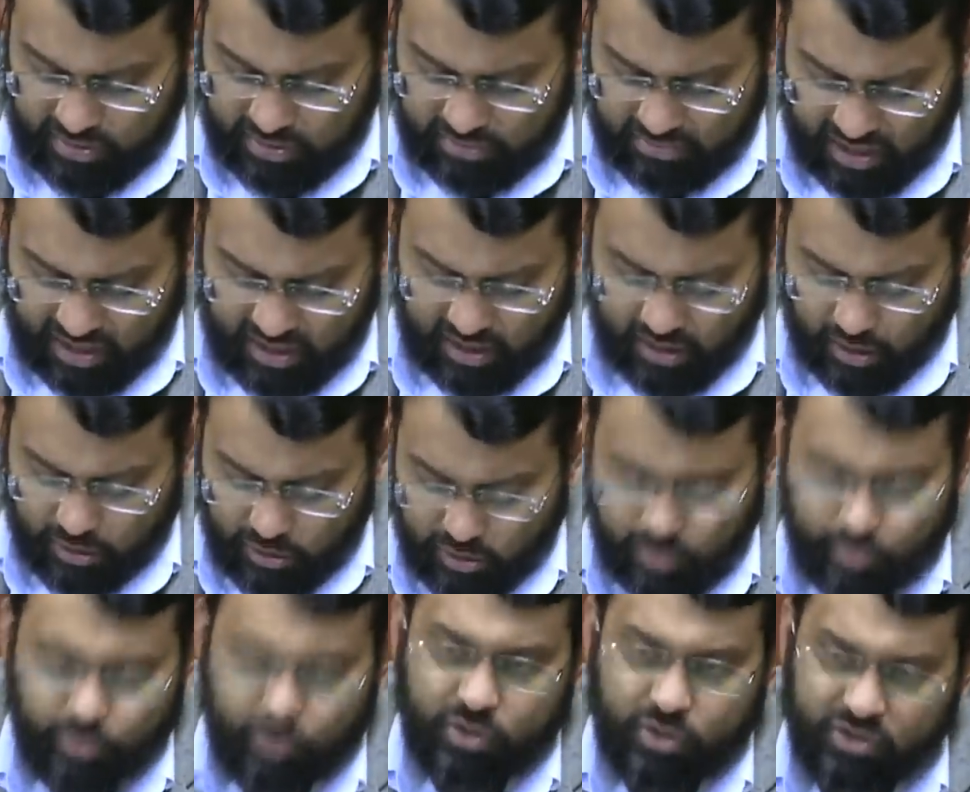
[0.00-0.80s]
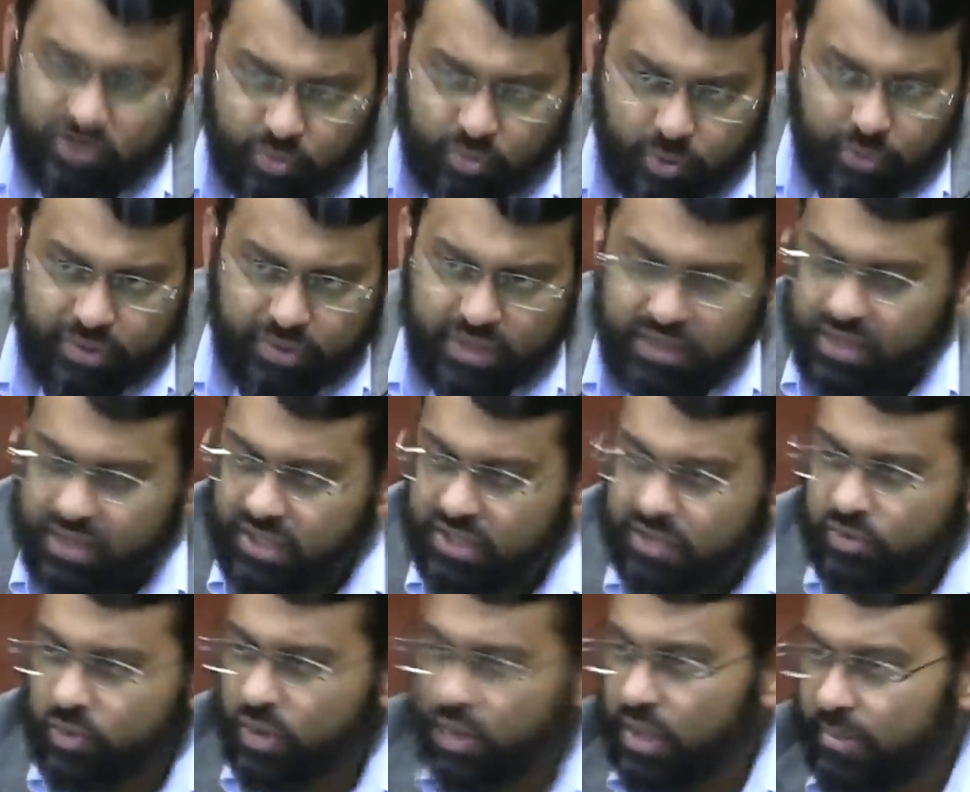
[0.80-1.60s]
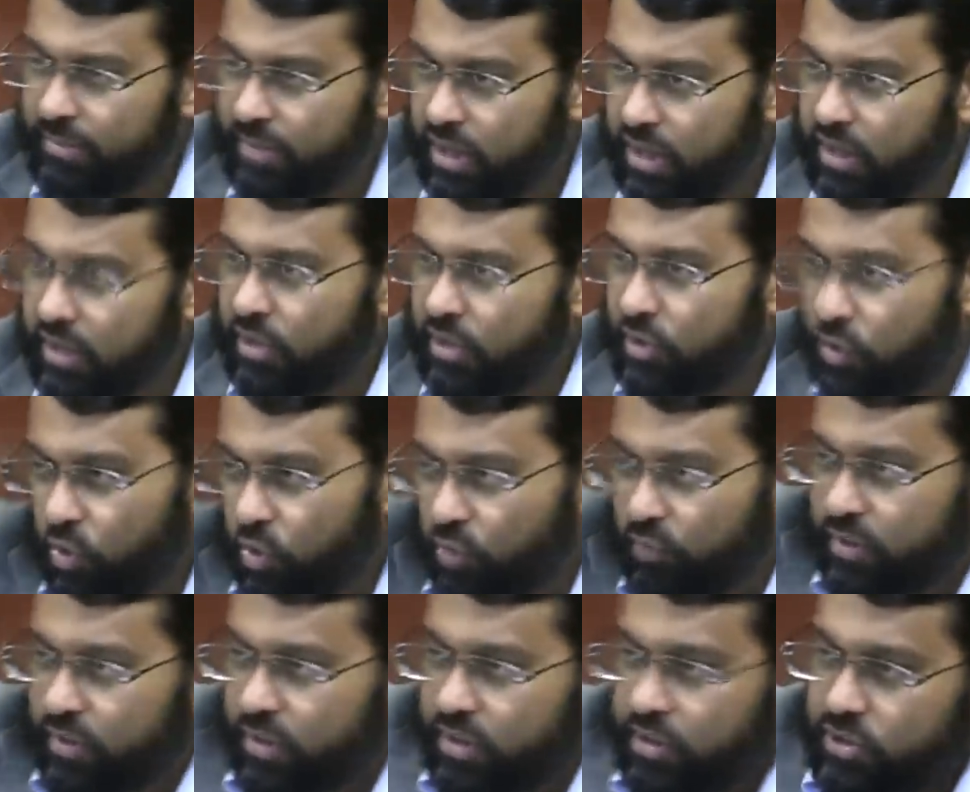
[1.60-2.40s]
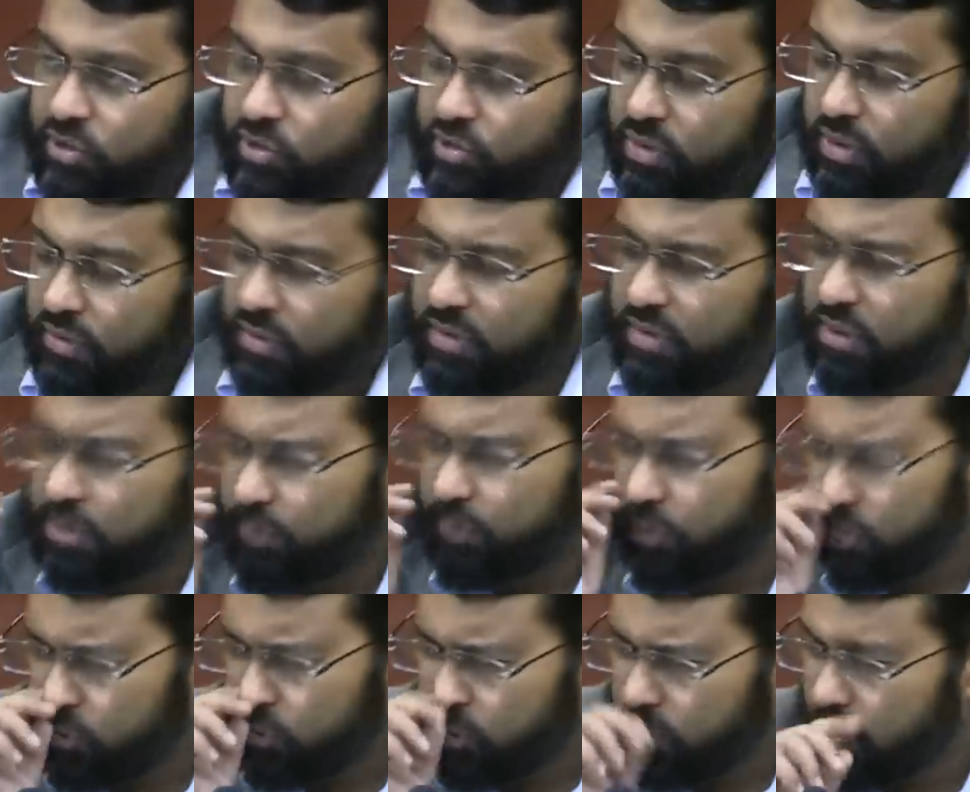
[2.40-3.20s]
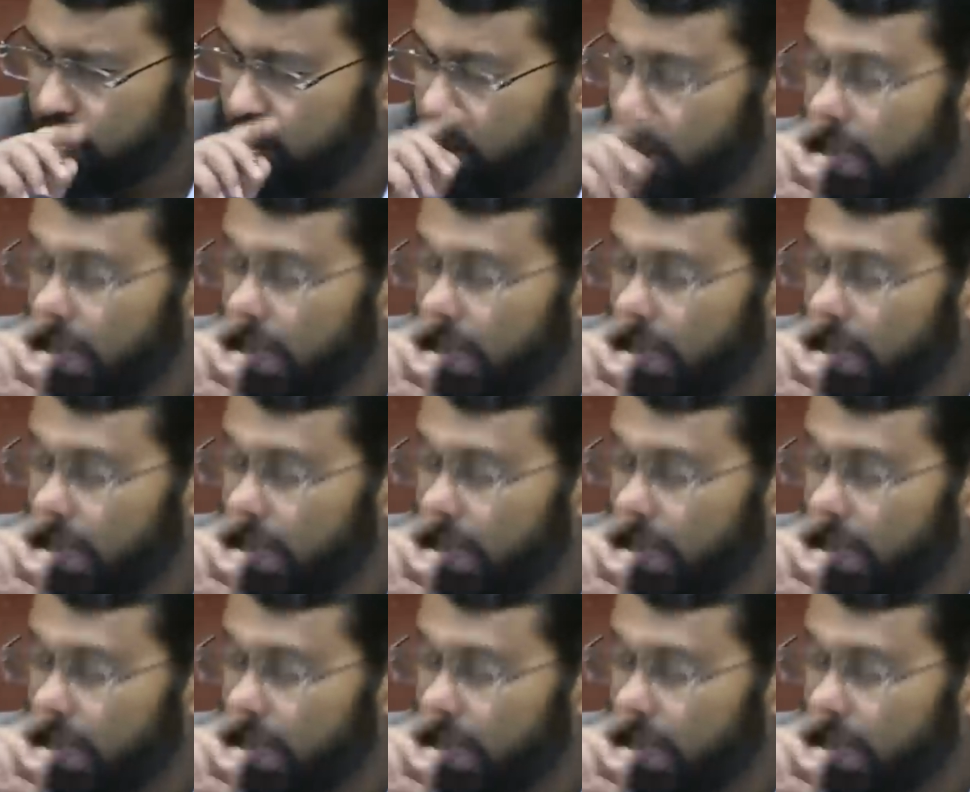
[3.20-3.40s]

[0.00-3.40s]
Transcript: Many other books were written as well. I'm not going to go over a history of these books written.